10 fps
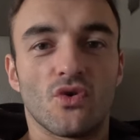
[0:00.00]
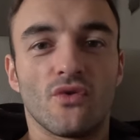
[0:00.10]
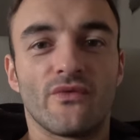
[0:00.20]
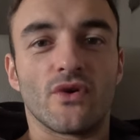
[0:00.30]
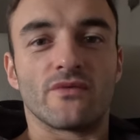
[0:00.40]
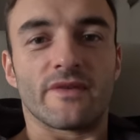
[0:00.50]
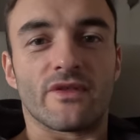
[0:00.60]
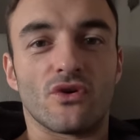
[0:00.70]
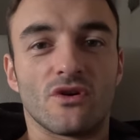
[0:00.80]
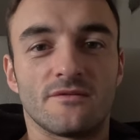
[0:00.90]
all food for
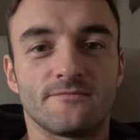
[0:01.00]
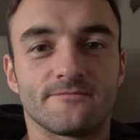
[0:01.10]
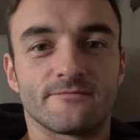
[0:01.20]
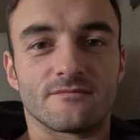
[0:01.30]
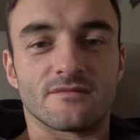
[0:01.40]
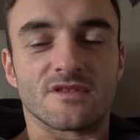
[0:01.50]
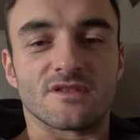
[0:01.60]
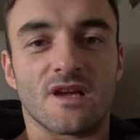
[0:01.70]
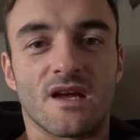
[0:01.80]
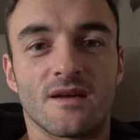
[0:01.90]
thought.
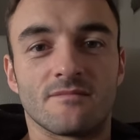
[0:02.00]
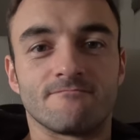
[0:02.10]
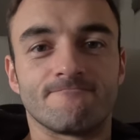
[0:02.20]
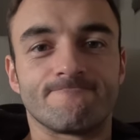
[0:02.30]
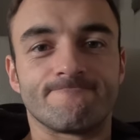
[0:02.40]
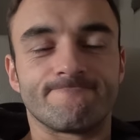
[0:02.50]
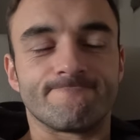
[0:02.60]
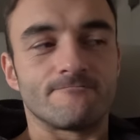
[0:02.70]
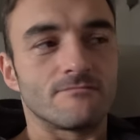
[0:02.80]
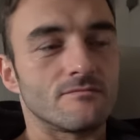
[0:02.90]
I'll
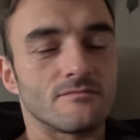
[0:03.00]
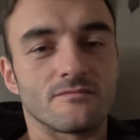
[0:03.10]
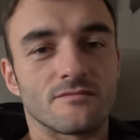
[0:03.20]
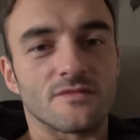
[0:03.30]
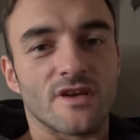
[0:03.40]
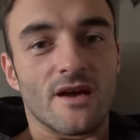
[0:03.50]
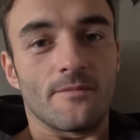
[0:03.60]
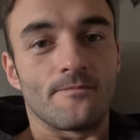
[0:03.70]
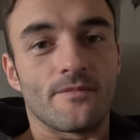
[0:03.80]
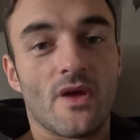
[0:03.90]

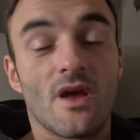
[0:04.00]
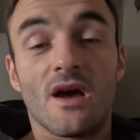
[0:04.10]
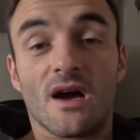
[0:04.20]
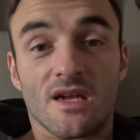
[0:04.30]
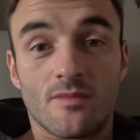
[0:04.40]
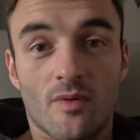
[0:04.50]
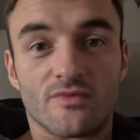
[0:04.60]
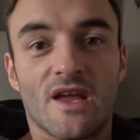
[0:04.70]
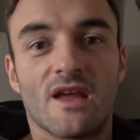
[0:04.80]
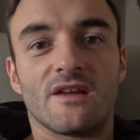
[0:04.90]
keep you
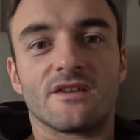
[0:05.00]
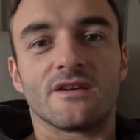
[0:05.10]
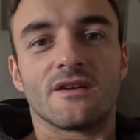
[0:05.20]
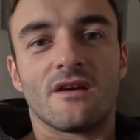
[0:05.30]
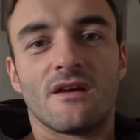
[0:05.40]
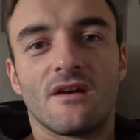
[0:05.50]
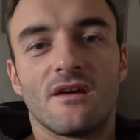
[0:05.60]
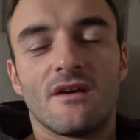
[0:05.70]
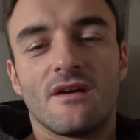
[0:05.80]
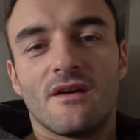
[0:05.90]
updated.
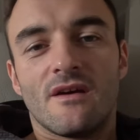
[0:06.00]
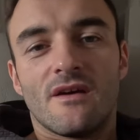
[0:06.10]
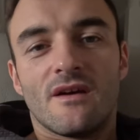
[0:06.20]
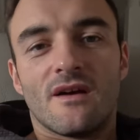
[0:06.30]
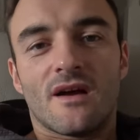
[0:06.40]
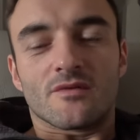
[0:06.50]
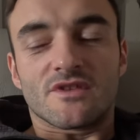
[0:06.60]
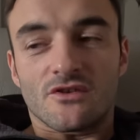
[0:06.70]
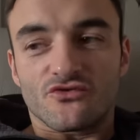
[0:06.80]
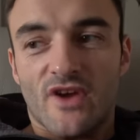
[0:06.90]
I'm
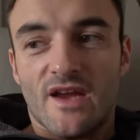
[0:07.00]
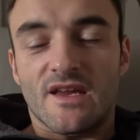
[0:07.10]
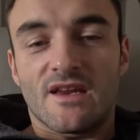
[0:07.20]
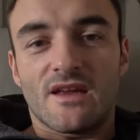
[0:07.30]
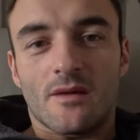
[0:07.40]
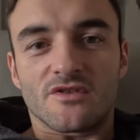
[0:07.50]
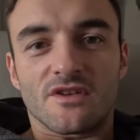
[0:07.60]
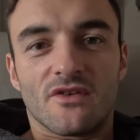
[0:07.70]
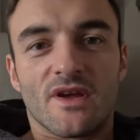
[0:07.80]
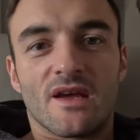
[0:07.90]
still training, I'm
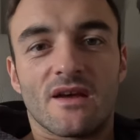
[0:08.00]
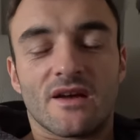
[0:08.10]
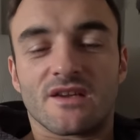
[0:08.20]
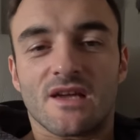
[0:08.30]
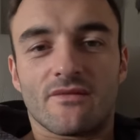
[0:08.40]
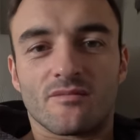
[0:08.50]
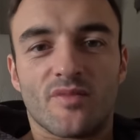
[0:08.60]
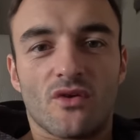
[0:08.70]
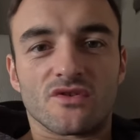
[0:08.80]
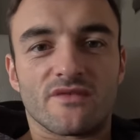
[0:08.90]
still here, I just haven't
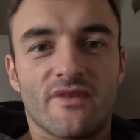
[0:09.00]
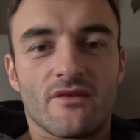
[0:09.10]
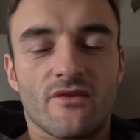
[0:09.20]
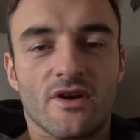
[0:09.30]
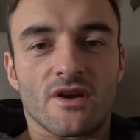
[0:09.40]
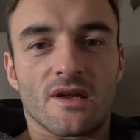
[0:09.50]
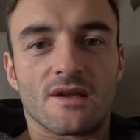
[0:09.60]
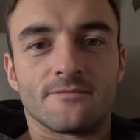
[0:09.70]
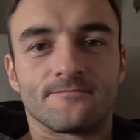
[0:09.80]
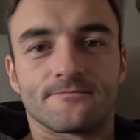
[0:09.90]
posted very regularly.